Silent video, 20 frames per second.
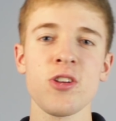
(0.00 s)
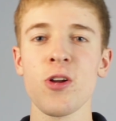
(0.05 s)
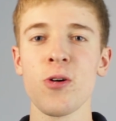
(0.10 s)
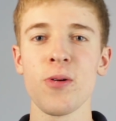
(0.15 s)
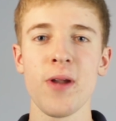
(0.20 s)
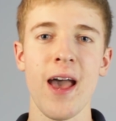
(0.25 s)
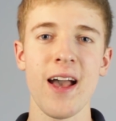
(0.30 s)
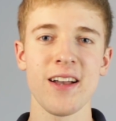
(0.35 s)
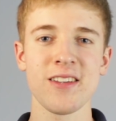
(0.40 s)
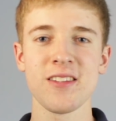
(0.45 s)
you
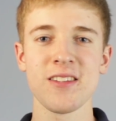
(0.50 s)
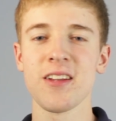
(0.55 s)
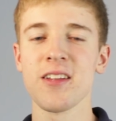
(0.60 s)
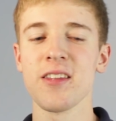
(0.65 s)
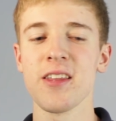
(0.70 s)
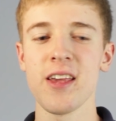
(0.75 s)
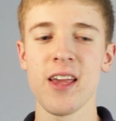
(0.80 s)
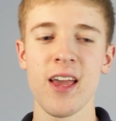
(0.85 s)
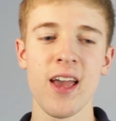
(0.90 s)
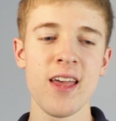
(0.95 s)
don't
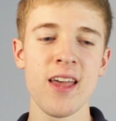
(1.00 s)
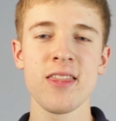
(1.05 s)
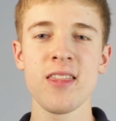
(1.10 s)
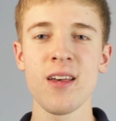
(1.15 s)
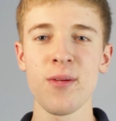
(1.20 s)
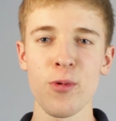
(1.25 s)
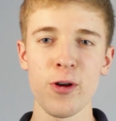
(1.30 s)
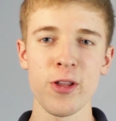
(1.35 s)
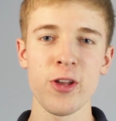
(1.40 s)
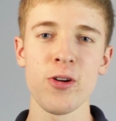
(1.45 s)
accidentally hit
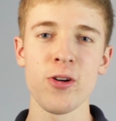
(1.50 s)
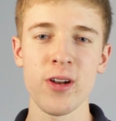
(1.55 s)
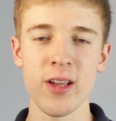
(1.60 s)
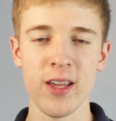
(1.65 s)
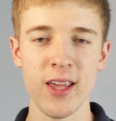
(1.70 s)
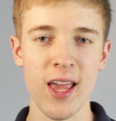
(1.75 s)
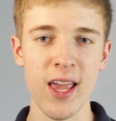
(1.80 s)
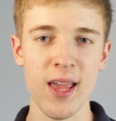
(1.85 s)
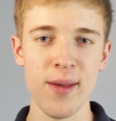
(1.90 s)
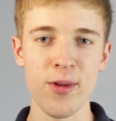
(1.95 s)
them when you're in a
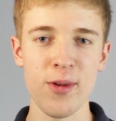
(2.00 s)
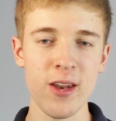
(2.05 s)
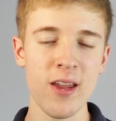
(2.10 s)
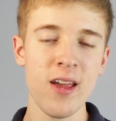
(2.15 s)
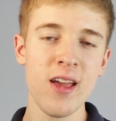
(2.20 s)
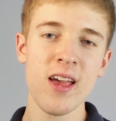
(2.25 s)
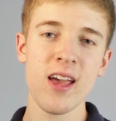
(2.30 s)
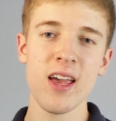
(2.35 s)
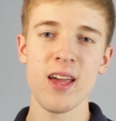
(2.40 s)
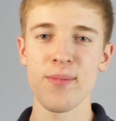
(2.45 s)
game, and
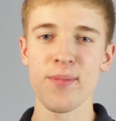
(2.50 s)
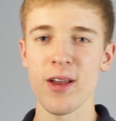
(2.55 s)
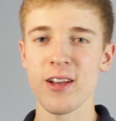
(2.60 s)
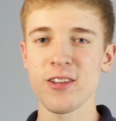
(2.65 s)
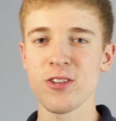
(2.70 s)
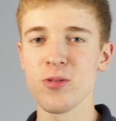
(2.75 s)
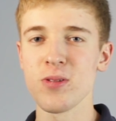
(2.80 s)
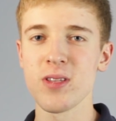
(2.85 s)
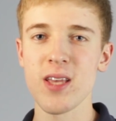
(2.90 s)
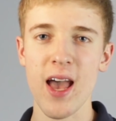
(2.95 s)
it
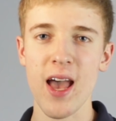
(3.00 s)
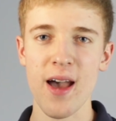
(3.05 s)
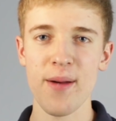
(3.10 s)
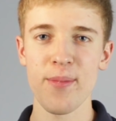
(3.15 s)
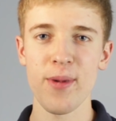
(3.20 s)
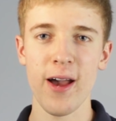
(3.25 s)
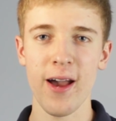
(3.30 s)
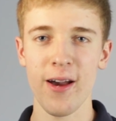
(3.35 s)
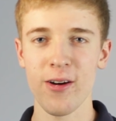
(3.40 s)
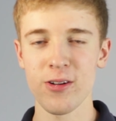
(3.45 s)
makes you
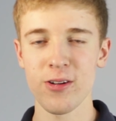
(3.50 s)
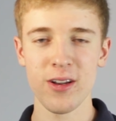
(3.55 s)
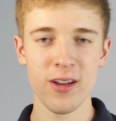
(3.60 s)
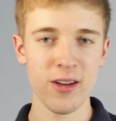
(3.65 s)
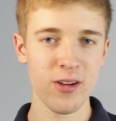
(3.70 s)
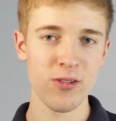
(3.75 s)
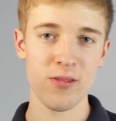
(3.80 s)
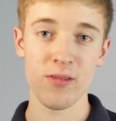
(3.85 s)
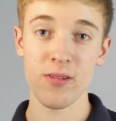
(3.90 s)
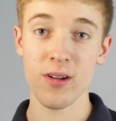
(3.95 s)
tab out,
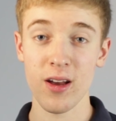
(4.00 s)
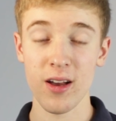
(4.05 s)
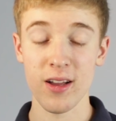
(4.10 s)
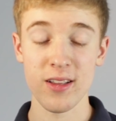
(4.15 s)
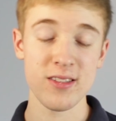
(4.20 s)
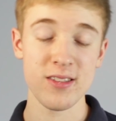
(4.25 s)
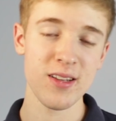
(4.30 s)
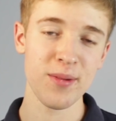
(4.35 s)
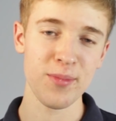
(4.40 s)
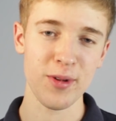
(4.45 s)
and
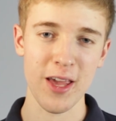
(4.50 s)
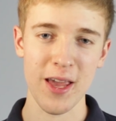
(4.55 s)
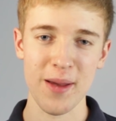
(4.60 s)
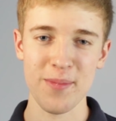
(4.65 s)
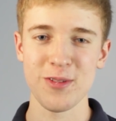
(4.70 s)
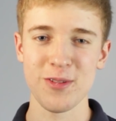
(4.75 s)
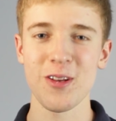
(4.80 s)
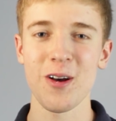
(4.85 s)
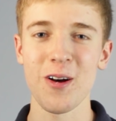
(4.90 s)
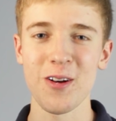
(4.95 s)
in some
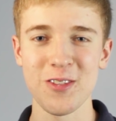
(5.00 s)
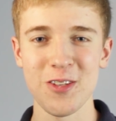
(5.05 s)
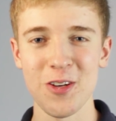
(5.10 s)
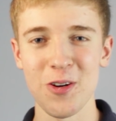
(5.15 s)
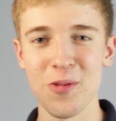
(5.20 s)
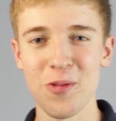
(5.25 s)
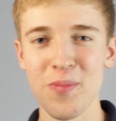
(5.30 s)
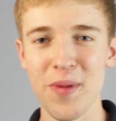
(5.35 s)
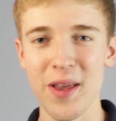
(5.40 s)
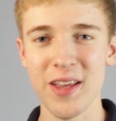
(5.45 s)
games
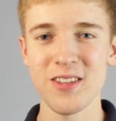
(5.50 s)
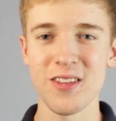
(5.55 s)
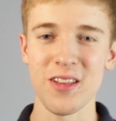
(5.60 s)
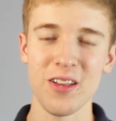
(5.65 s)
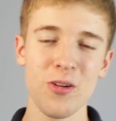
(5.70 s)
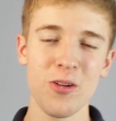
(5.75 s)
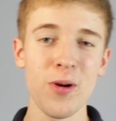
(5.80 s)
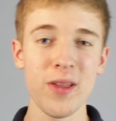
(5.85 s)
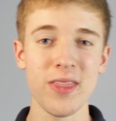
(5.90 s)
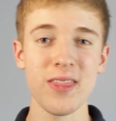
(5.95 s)
also makes
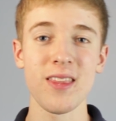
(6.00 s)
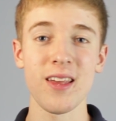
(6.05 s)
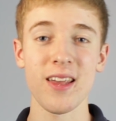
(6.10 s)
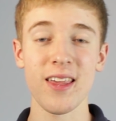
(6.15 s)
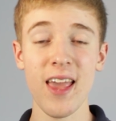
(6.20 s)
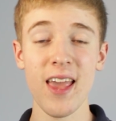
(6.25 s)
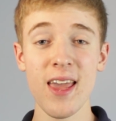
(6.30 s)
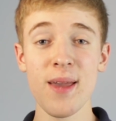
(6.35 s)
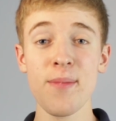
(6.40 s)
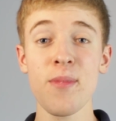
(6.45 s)
it quit the
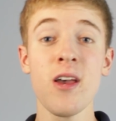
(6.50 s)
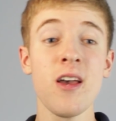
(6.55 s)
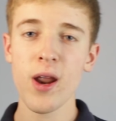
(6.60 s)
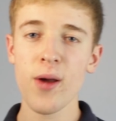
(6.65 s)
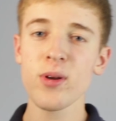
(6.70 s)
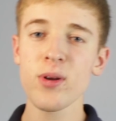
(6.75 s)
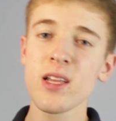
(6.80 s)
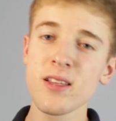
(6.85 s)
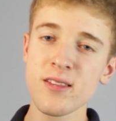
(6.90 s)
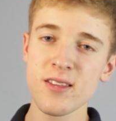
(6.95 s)
game. What
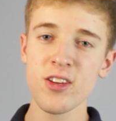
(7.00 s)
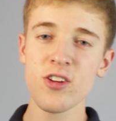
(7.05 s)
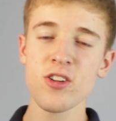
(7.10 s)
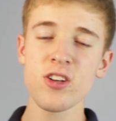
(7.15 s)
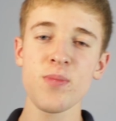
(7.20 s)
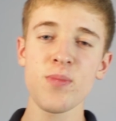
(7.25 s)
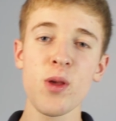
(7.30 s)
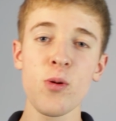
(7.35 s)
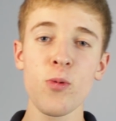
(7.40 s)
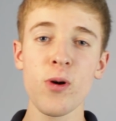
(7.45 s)
I would consider
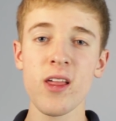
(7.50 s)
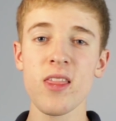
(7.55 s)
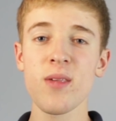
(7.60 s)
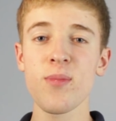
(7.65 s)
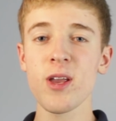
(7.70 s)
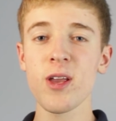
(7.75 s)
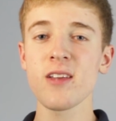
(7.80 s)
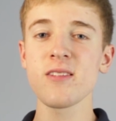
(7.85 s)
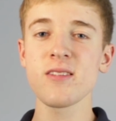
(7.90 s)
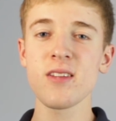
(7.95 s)
to be one of the
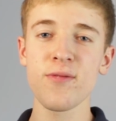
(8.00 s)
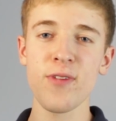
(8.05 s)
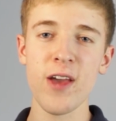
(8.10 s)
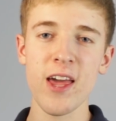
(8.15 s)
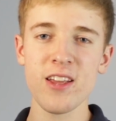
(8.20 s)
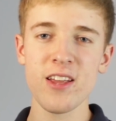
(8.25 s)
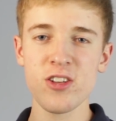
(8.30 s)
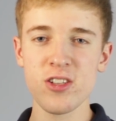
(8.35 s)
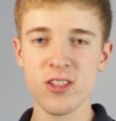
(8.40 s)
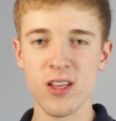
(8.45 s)
biggest
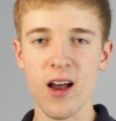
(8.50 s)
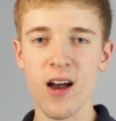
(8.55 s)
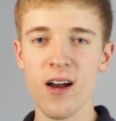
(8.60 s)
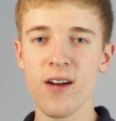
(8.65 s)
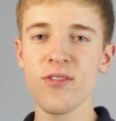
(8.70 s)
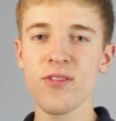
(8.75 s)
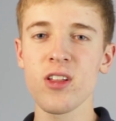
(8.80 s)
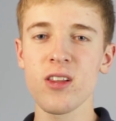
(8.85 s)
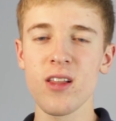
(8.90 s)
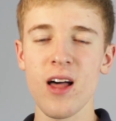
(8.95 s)
advantages
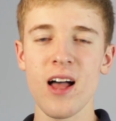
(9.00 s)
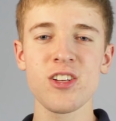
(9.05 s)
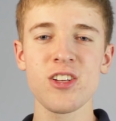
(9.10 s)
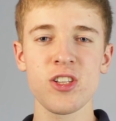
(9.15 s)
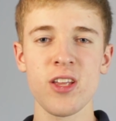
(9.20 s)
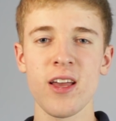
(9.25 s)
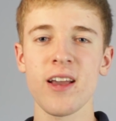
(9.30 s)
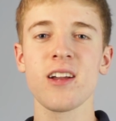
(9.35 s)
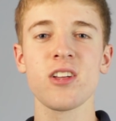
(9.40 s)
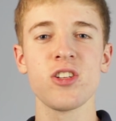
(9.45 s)
of the
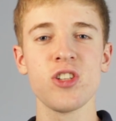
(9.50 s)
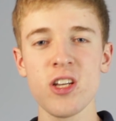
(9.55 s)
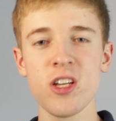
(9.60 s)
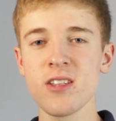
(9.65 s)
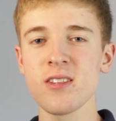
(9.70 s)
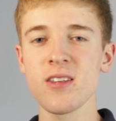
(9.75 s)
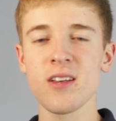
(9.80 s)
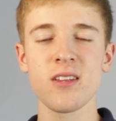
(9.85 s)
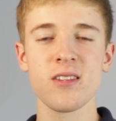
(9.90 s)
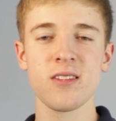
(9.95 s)
Logitech
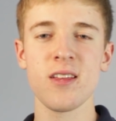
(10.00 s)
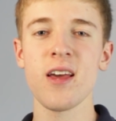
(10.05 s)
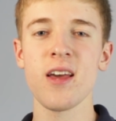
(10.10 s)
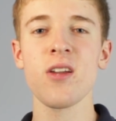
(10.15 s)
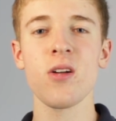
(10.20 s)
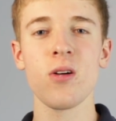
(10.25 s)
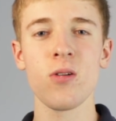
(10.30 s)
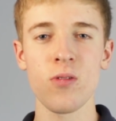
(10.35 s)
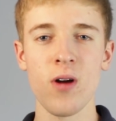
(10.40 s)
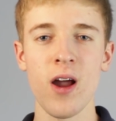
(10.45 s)

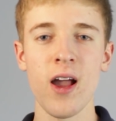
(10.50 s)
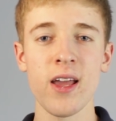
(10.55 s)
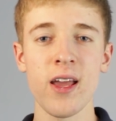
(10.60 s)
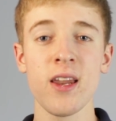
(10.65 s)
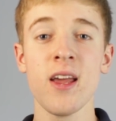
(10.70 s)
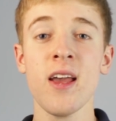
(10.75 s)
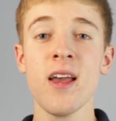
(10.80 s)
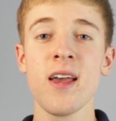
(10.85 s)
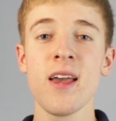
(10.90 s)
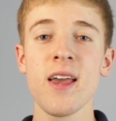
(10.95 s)
G610
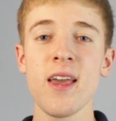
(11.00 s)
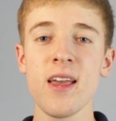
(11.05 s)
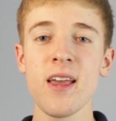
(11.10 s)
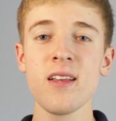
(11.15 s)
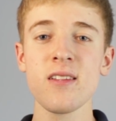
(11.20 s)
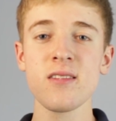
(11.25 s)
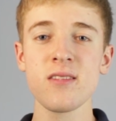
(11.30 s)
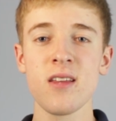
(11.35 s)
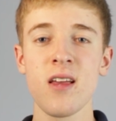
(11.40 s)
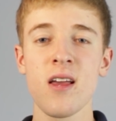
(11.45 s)
Orion
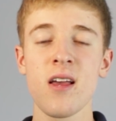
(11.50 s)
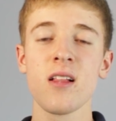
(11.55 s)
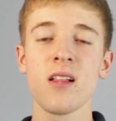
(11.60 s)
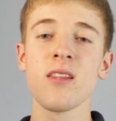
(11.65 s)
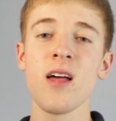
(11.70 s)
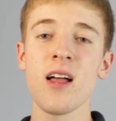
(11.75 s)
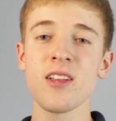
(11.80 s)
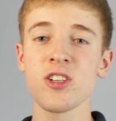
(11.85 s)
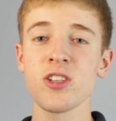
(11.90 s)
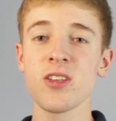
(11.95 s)
is
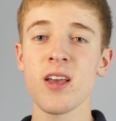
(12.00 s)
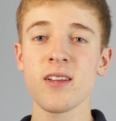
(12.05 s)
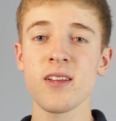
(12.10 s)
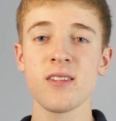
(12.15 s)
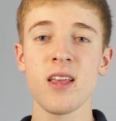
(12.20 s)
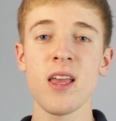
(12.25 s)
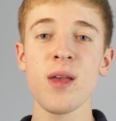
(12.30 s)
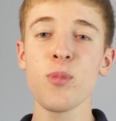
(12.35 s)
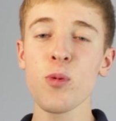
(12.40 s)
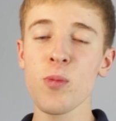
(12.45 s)

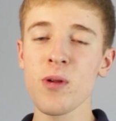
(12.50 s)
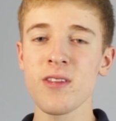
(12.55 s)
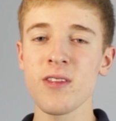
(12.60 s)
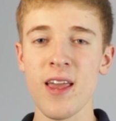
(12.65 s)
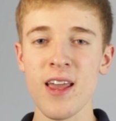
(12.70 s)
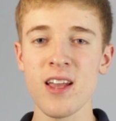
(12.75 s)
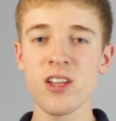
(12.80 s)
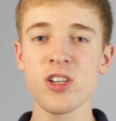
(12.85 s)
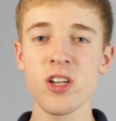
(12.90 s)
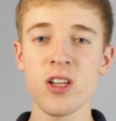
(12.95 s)
Logitech's
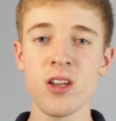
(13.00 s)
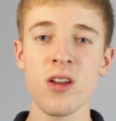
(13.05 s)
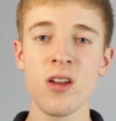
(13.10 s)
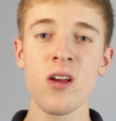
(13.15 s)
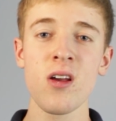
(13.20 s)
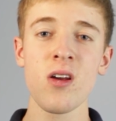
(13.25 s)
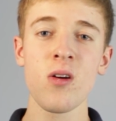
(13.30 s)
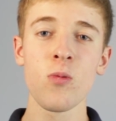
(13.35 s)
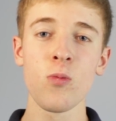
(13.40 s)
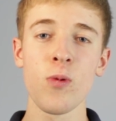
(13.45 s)
implementation
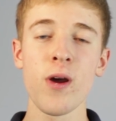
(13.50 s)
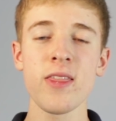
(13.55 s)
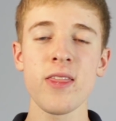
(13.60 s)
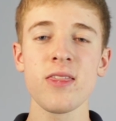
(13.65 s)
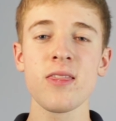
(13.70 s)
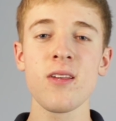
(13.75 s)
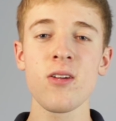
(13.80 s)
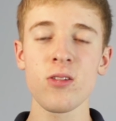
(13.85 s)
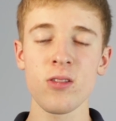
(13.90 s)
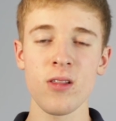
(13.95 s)

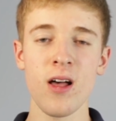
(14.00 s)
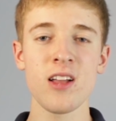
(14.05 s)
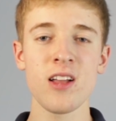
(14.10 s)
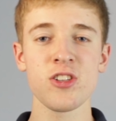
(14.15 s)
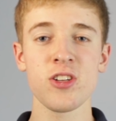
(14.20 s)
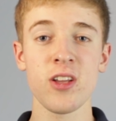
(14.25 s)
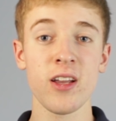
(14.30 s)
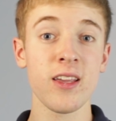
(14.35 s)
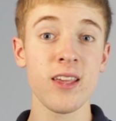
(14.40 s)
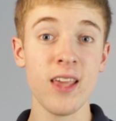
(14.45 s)
with their
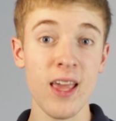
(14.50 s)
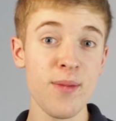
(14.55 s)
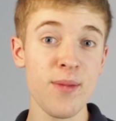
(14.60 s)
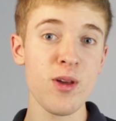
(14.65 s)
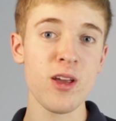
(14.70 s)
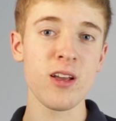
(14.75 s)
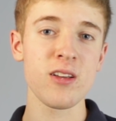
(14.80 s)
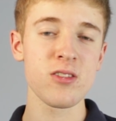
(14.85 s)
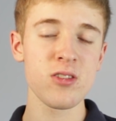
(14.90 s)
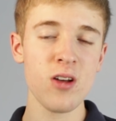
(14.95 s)
Logitech
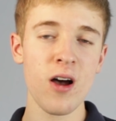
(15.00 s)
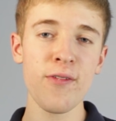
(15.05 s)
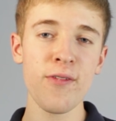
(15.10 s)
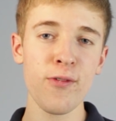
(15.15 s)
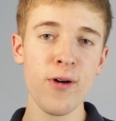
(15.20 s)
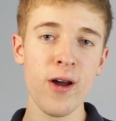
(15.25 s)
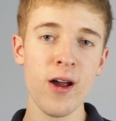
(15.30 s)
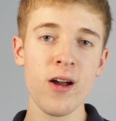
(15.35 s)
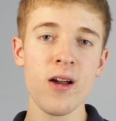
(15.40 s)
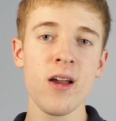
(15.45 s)
gaming
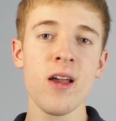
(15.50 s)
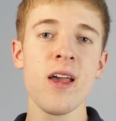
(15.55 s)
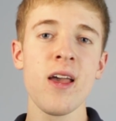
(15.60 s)
software.